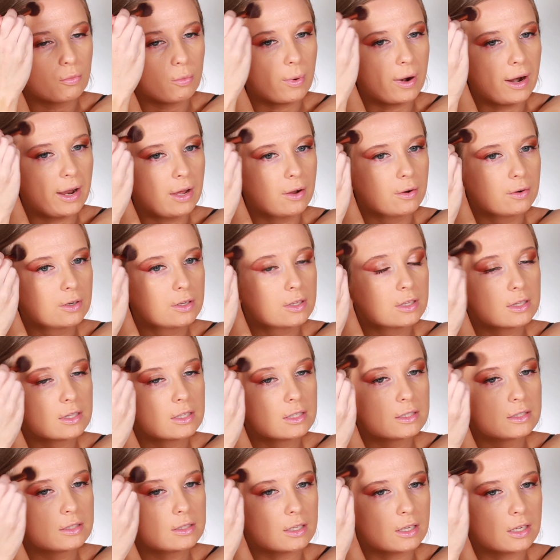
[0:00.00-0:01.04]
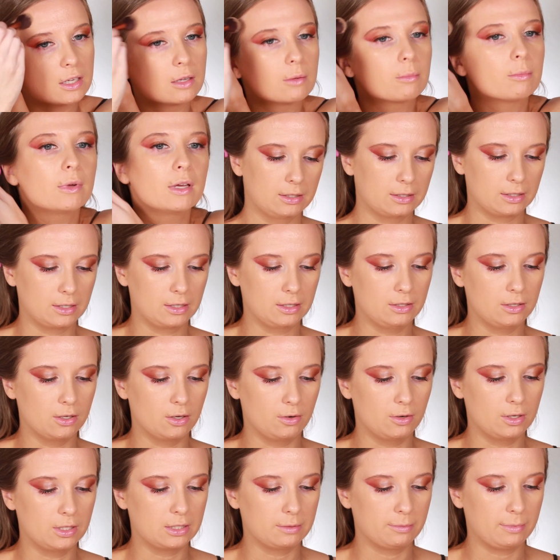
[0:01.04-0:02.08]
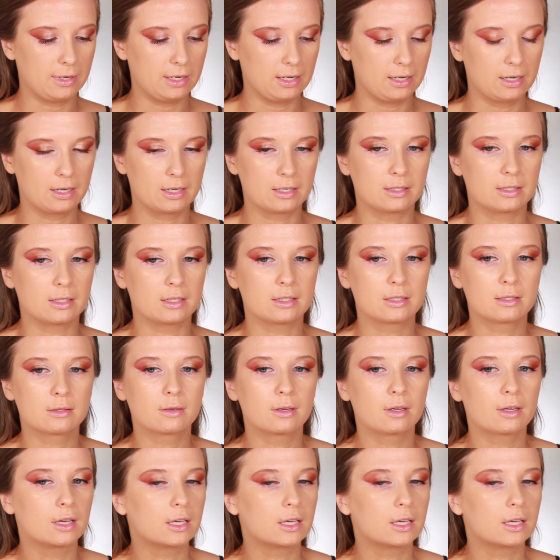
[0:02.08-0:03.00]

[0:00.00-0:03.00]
around the same skin tone as me, because it's